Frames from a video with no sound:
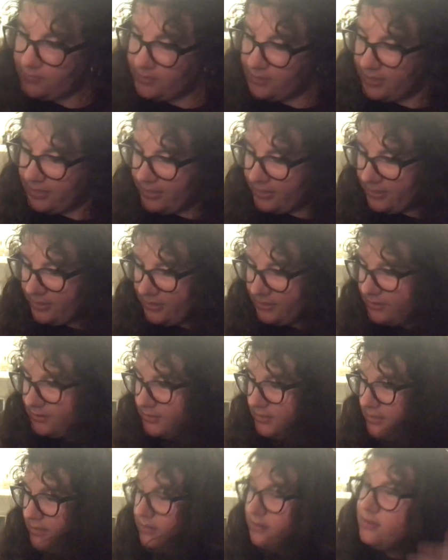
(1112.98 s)

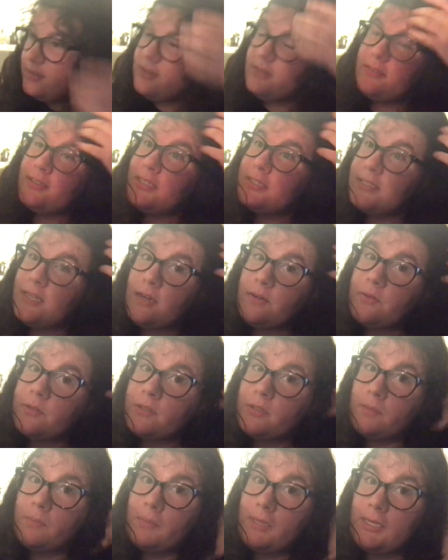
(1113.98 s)
And that's not
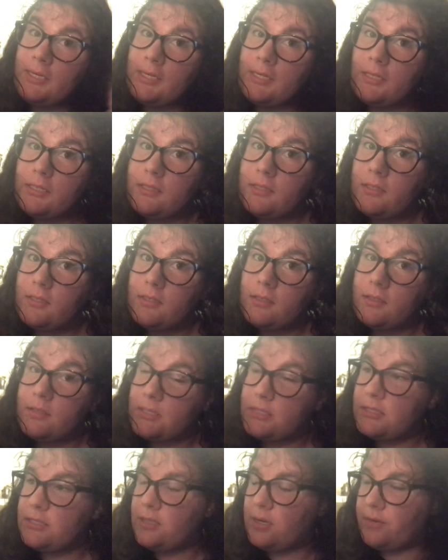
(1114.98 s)
really me.
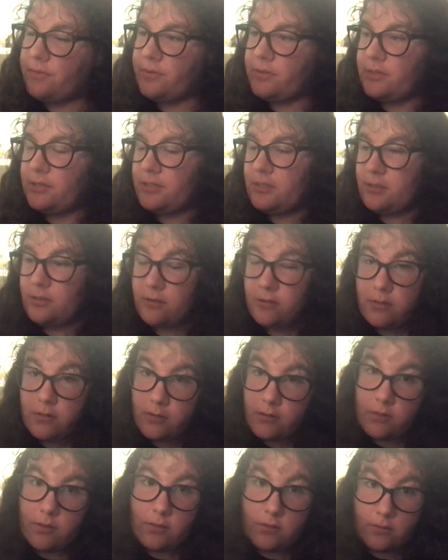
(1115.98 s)
It's not really
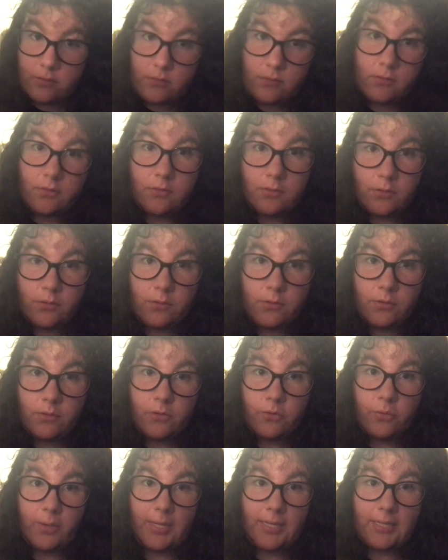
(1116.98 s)

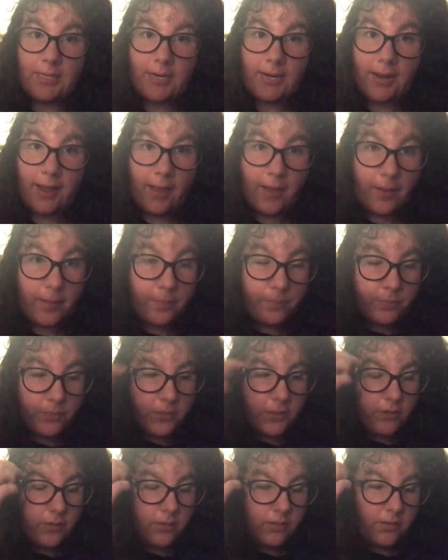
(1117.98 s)
the way that I am,
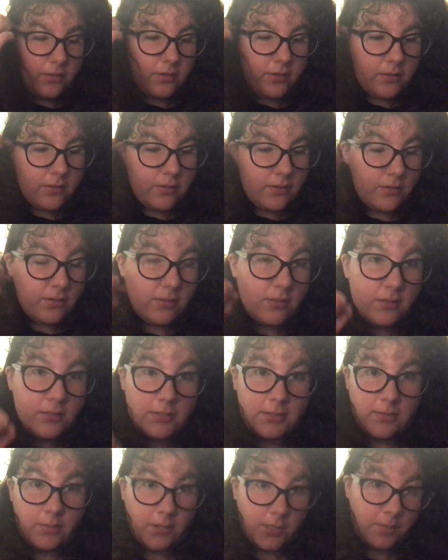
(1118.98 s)

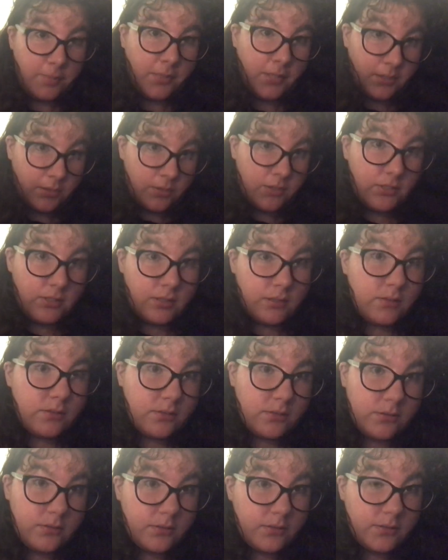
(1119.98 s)
because I'm not used to
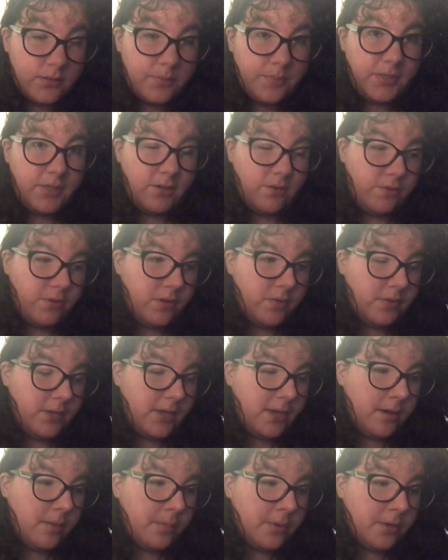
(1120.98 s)
being in front of a
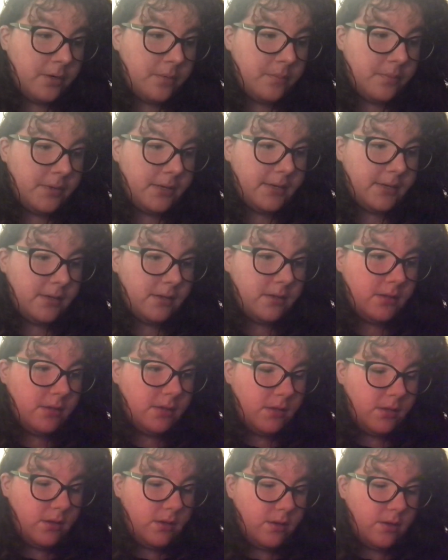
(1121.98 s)
camera, but
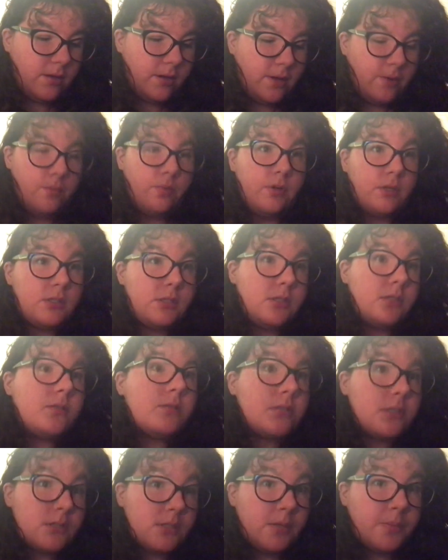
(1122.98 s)
I wanted to
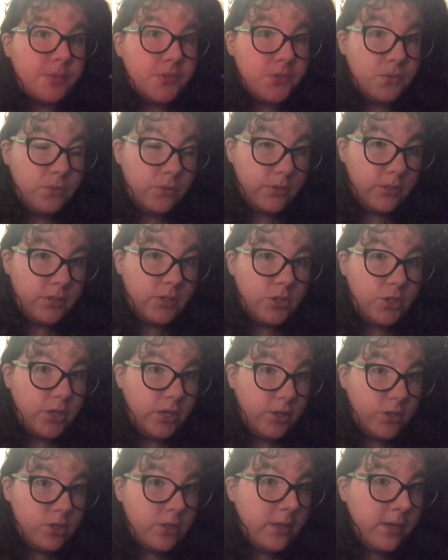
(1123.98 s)
use this opportunity to
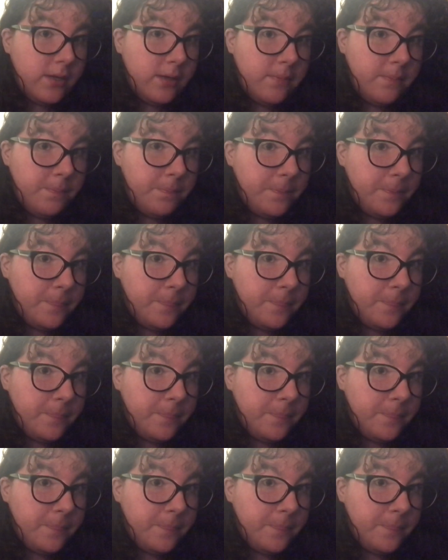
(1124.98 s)
change that.